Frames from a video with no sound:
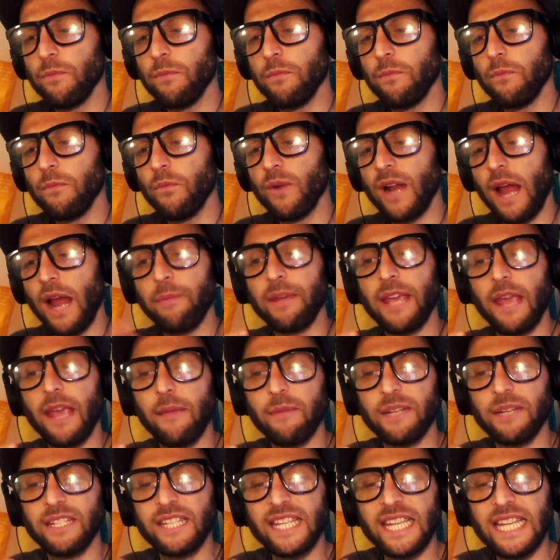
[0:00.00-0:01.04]
when I became
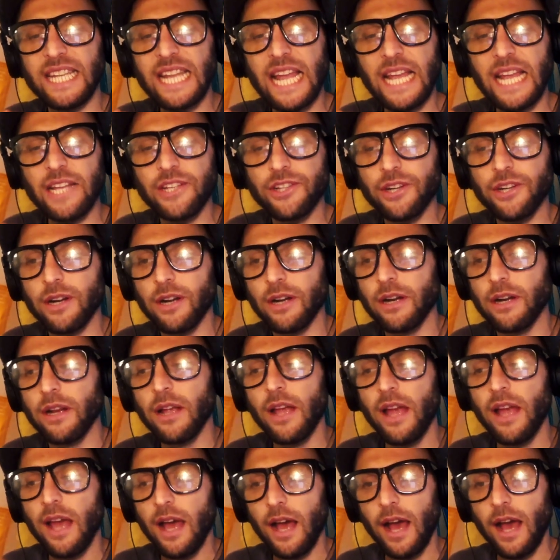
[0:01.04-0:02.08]
a teenager,
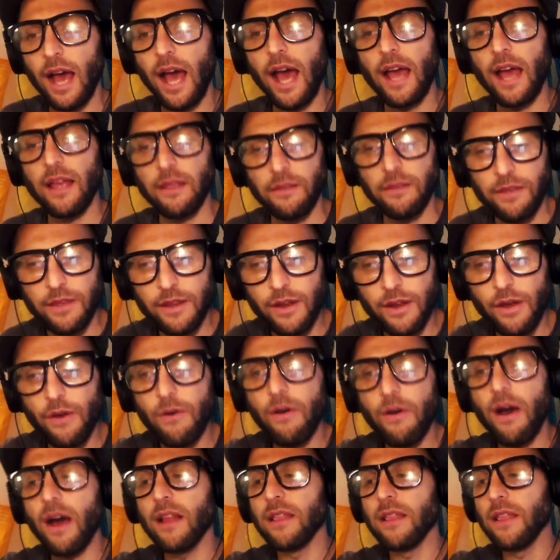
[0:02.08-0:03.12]

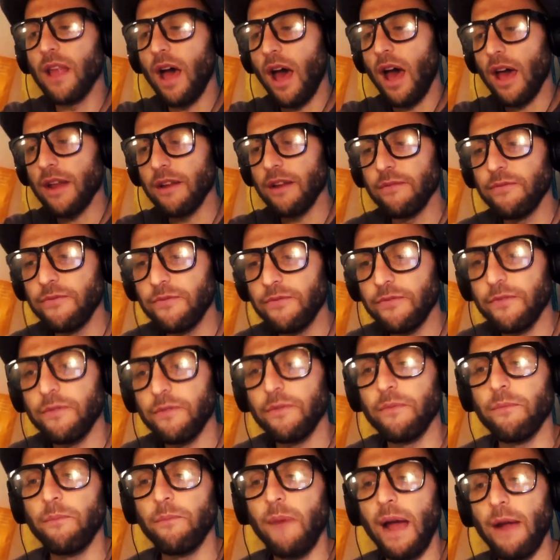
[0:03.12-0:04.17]
a lot of
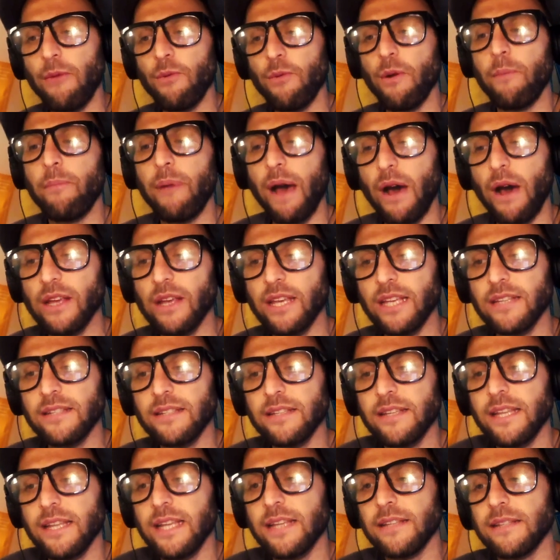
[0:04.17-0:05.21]
my
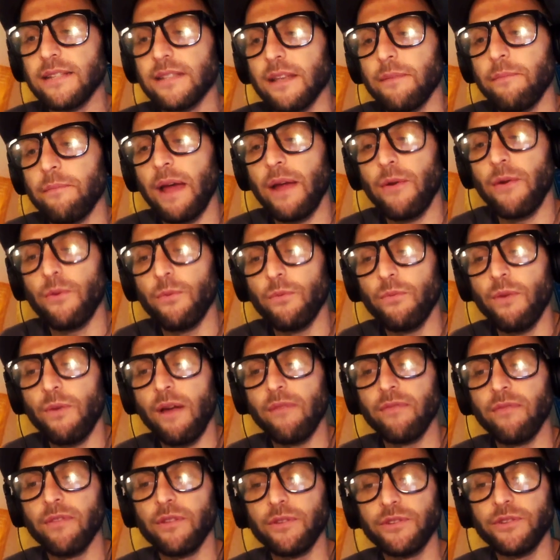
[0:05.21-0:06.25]
rebelliousness and my
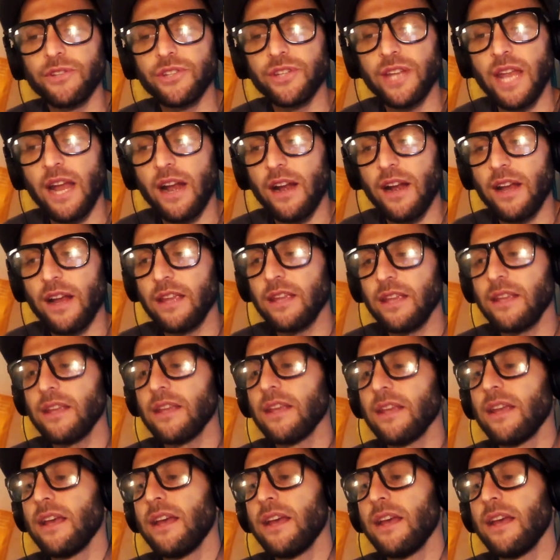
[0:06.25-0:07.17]
revolutionary